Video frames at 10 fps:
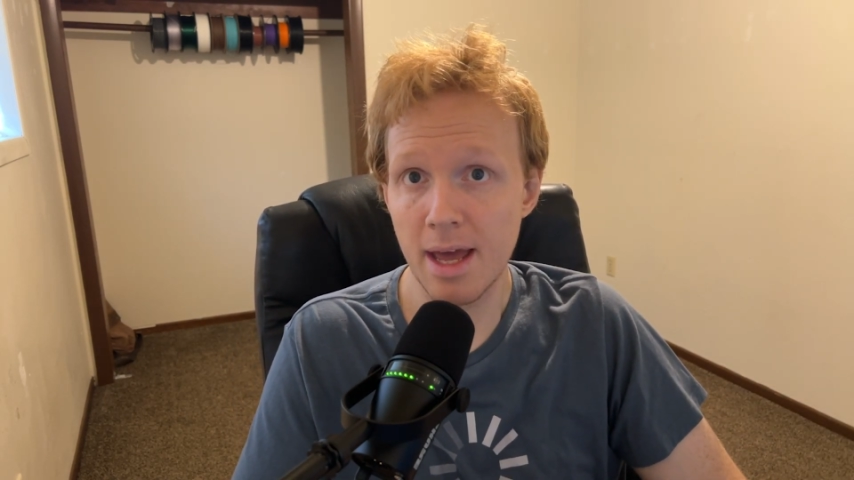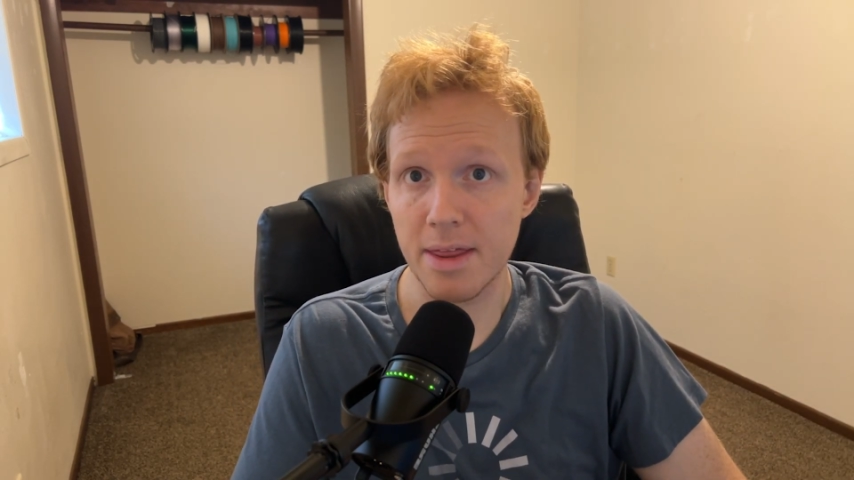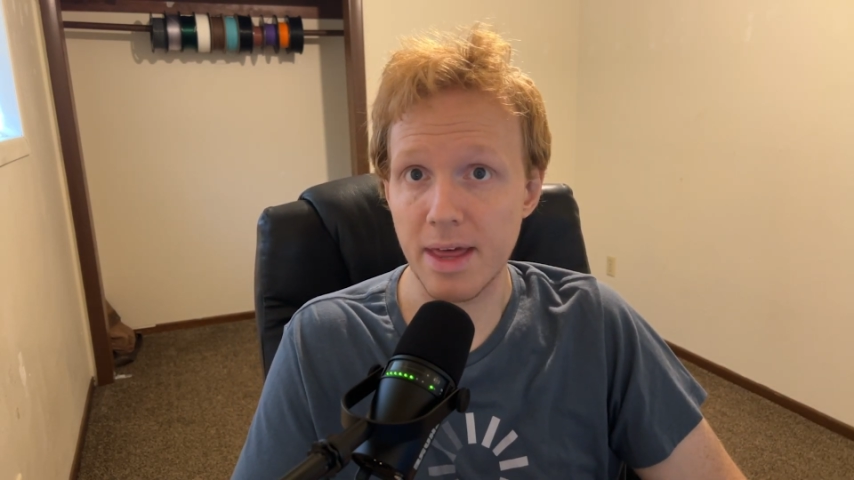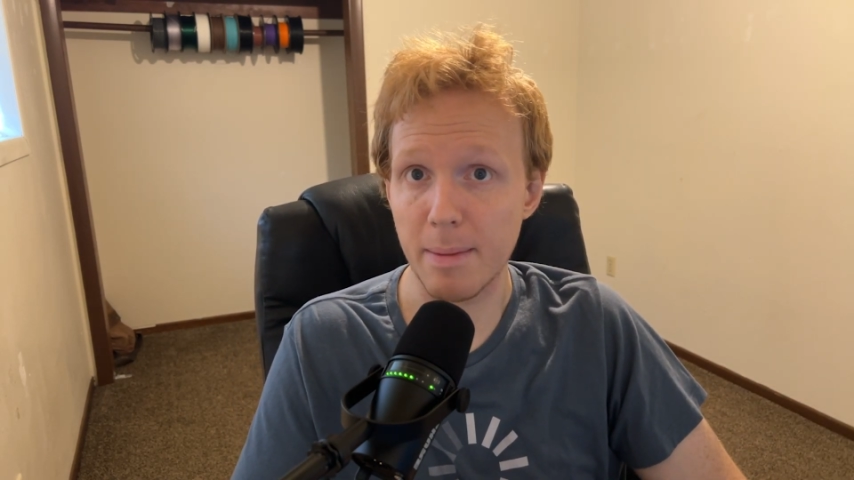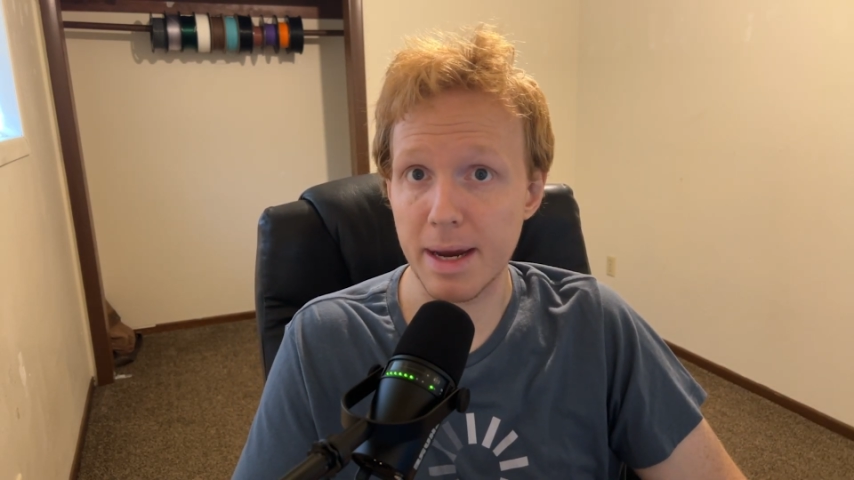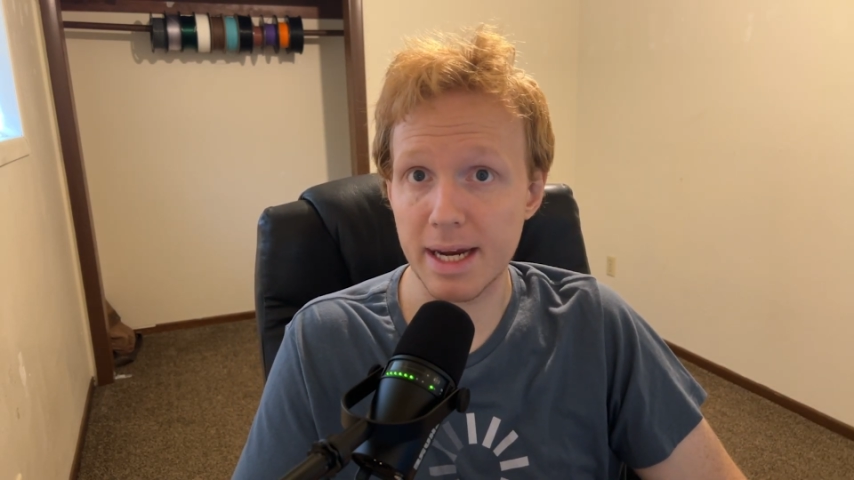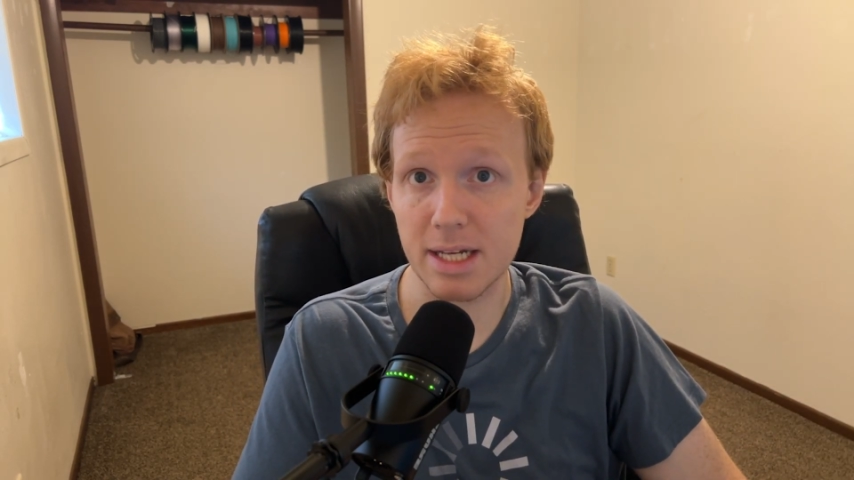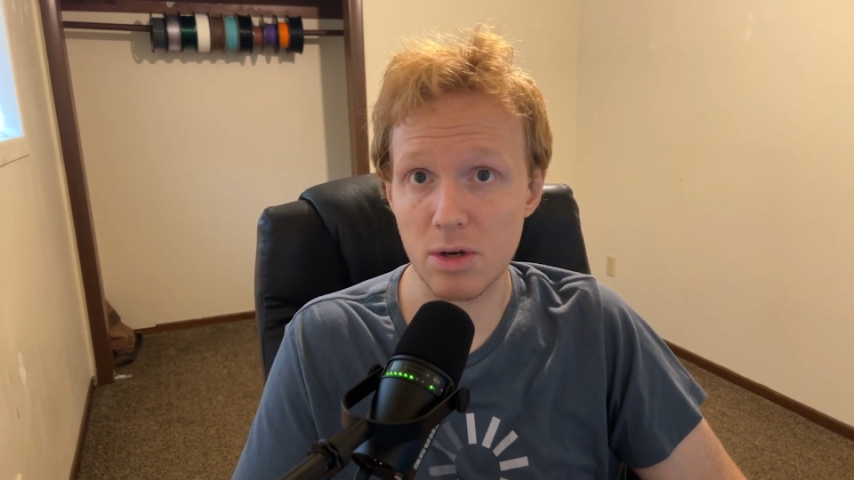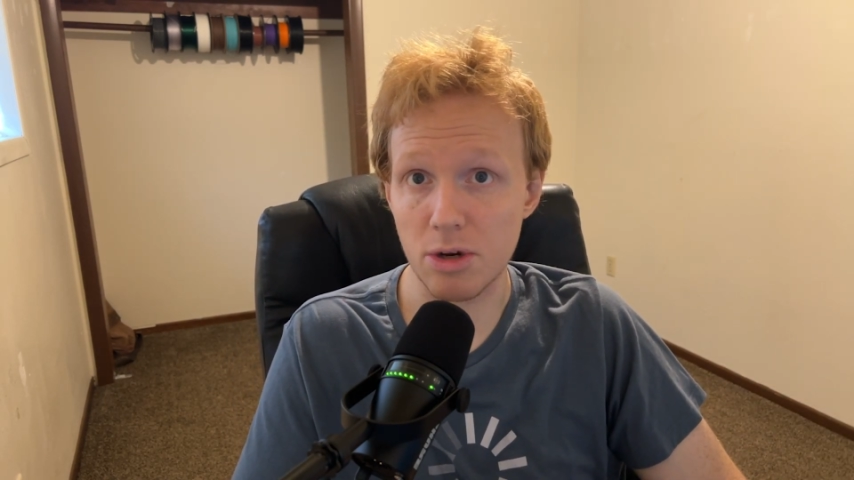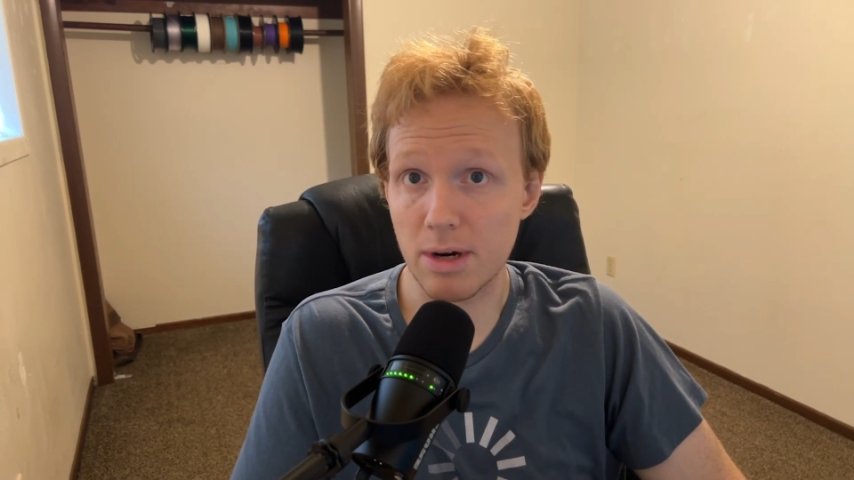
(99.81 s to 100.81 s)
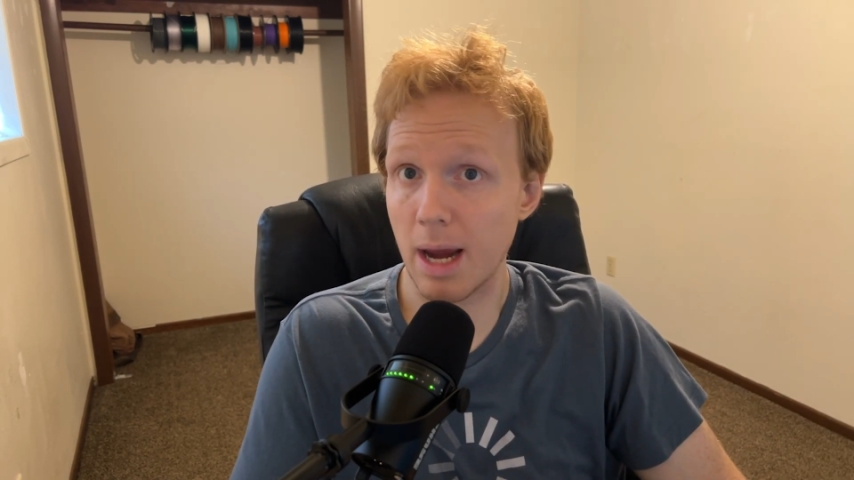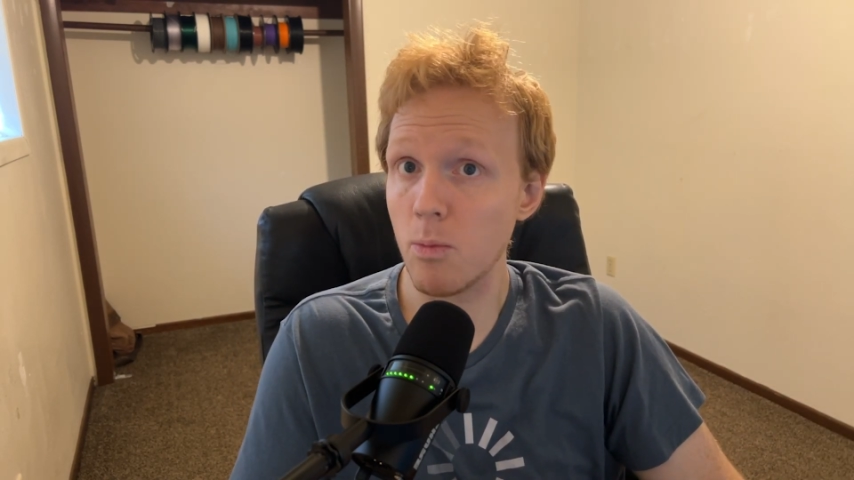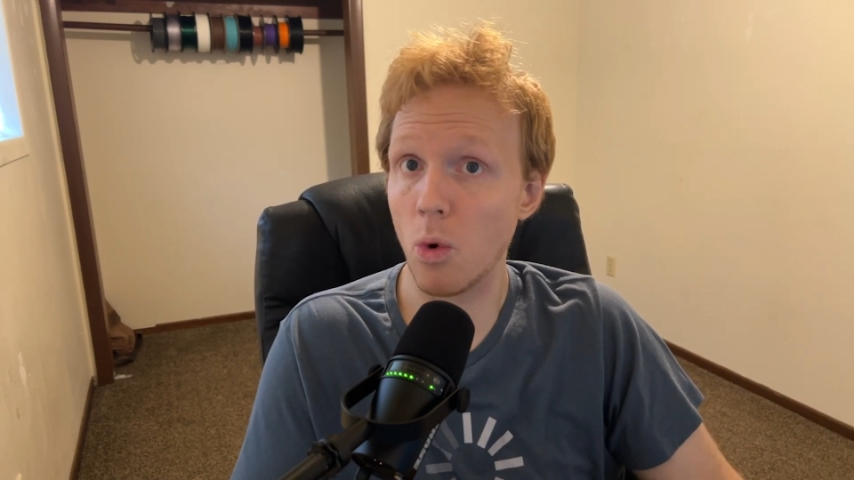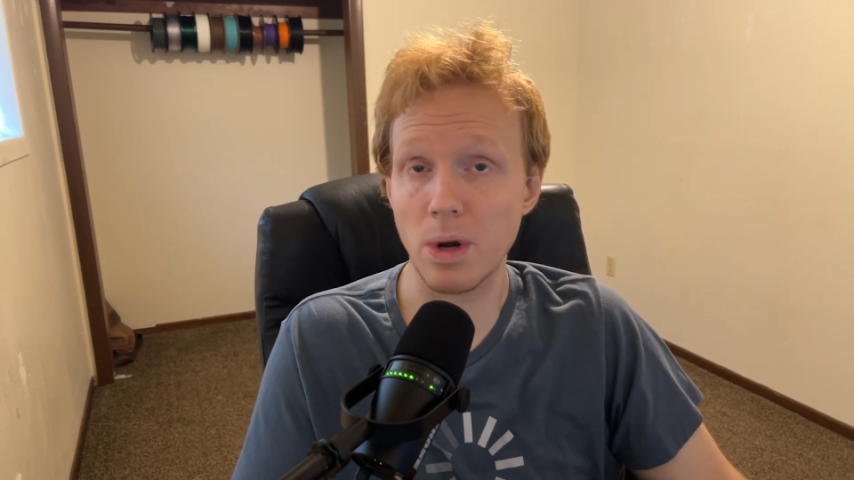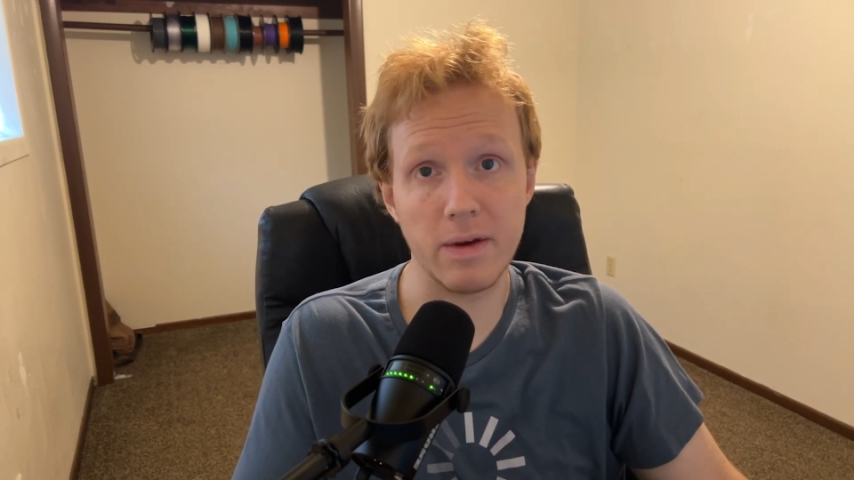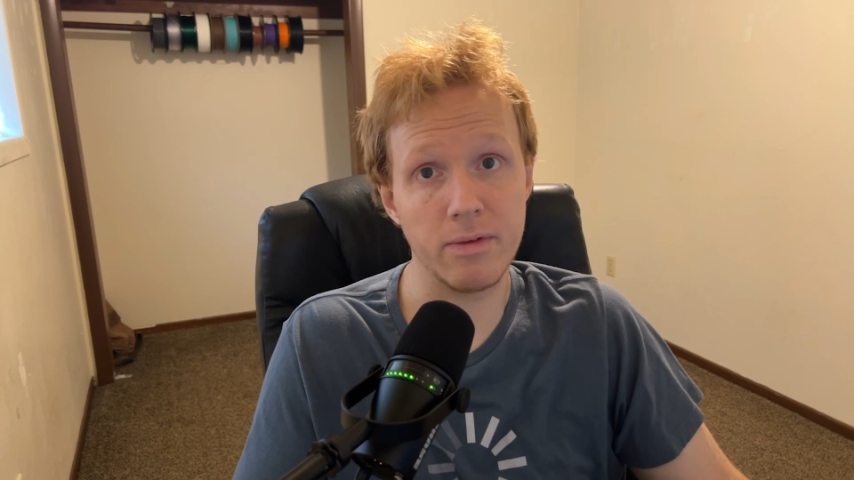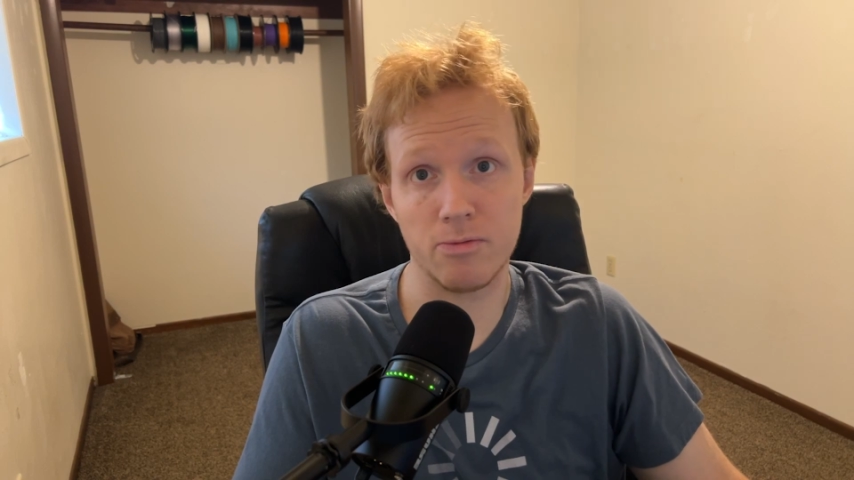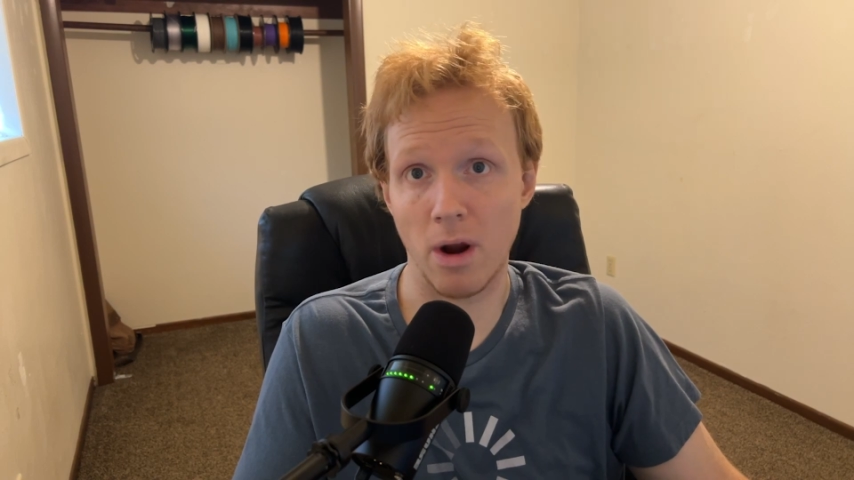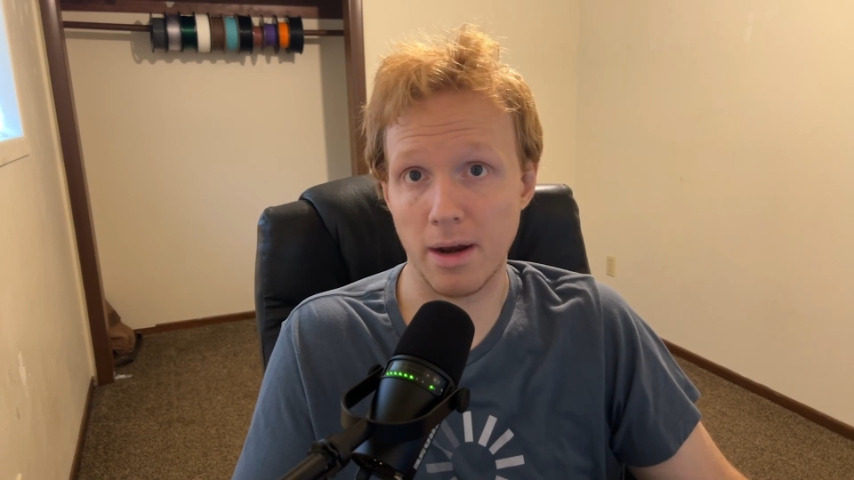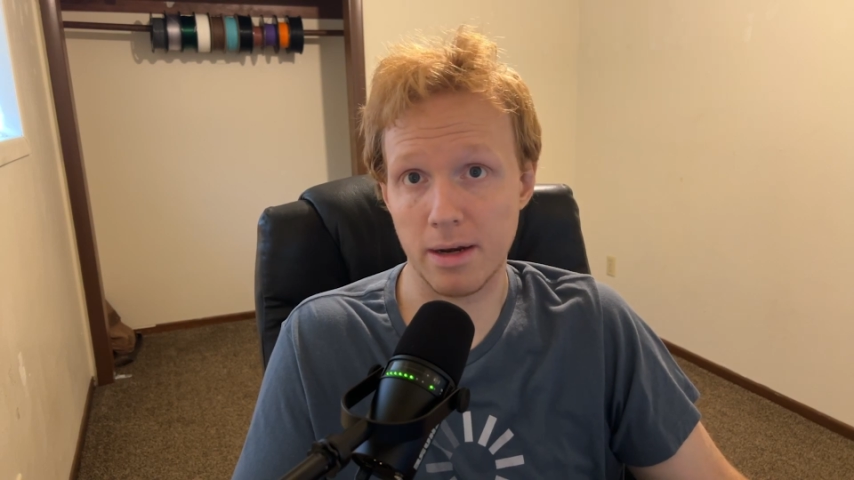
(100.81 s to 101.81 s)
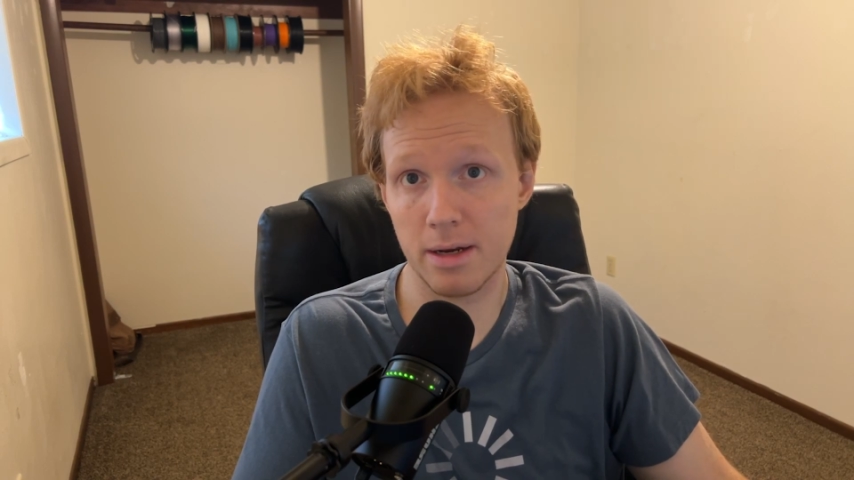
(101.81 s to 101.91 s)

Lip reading: that make it so your game won't even run.